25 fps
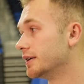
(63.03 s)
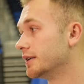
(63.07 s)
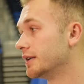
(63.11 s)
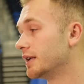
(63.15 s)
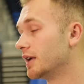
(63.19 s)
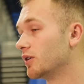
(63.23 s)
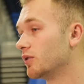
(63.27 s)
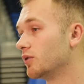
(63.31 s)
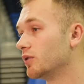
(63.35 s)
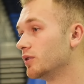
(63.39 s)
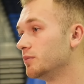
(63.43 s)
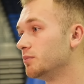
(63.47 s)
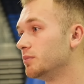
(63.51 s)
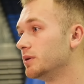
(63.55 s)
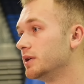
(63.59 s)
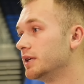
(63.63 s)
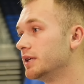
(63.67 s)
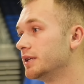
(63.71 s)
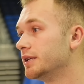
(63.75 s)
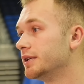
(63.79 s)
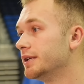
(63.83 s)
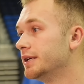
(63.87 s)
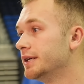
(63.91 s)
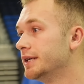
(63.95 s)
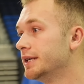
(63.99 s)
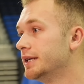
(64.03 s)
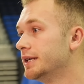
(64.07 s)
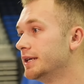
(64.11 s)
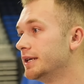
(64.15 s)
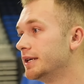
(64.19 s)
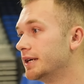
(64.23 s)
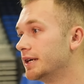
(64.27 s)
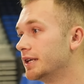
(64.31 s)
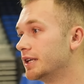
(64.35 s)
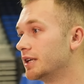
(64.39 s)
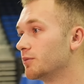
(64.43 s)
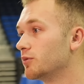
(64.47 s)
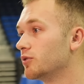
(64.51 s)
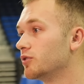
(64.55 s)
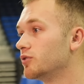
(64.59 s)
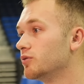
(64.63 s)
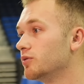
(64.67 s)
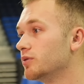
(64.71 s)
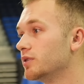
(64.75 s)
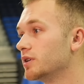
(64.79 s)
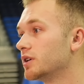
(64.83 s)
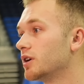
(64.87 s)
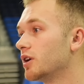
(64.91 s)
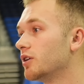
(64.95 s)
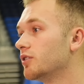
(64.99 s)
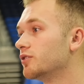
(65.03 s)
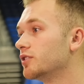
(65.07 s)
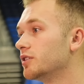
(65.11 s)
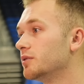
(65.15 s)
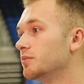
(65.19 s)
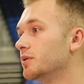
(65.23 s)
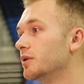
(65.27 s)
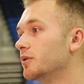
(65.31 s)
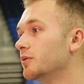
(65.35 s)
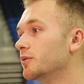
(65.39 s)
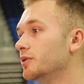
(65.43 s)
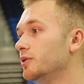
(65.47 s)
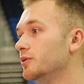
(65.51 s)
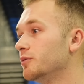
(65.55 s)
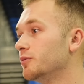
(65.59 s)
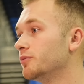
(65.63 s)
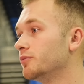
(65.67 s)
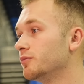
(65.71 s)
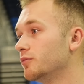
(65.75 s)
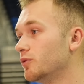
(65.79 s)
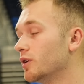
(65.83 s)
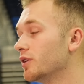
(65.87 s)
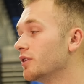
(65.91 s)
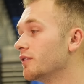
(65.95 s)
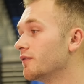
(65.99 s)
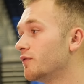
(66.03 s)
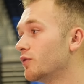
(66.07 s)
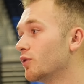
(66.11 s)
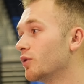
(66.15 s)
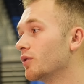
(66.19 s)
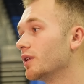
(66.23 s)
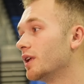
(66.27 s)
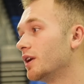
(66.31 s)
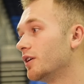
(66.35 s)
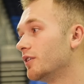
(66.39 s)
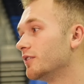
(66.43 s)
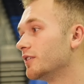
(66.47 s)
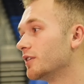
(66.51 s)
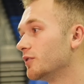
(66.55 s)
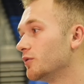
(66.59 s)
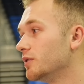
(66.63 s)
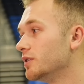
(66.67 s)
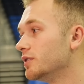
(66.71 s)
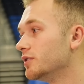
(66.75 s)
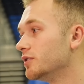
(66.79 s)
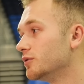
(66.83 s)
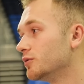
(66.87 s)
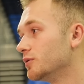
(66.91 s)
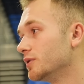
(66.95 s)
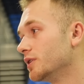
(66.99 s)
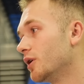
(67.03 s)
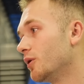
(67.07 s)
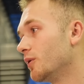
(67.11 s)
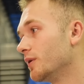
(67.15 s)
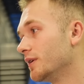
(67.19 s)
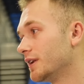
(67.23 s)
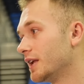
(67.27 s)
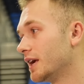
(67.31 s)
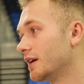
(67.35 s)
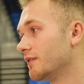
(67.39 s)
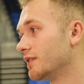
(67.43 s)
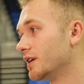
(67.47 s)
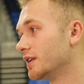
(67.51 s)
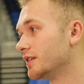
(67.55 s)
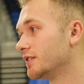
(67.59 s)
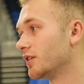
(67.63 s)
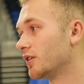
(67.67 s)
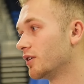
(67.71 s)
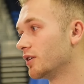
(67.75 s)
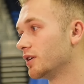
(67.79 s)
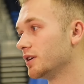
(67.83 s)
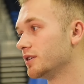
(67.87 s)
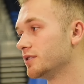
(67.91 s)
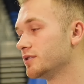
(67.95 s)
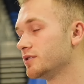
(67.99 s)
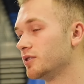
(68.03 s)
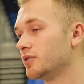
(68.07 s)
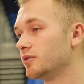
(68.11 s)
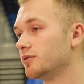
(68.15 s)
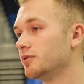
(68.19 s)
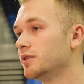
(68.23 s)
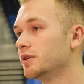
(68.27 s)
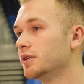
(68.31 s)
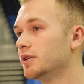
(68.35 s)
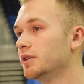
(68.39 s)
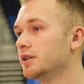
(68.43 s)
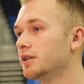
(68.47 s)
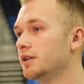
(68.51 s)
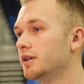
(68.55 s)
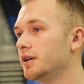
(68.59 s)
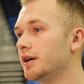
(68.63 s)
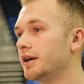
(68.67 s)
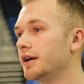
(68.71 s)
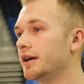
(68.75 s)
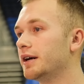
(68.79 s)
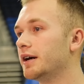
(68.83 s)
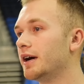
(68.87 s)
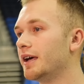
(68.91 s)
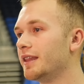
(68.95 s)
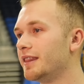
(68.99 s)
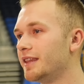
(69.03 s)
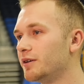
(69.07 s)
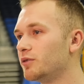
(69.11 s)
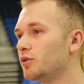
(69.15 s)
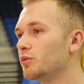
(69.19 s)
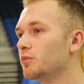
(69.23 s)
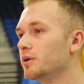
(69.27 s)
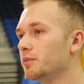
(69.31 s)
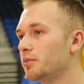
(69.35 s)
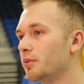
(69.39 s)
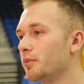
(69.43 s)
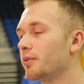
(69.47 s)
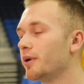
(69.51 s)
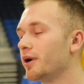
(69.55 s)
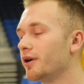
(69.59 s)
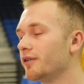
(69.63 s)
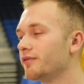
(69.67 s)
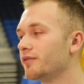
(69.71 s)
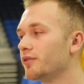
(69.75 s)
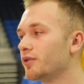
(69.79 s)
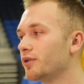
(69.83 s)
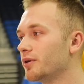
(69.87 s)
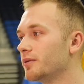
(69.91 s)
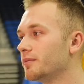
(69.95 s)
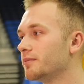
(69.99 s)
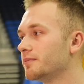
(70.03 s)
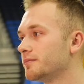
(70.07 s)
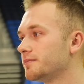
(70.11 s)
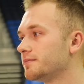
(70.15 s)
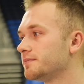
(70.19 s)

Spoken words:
Not only being number two in the country, but when you wear the four letters that we do, we always have that target. So I think we'll be prepared for it.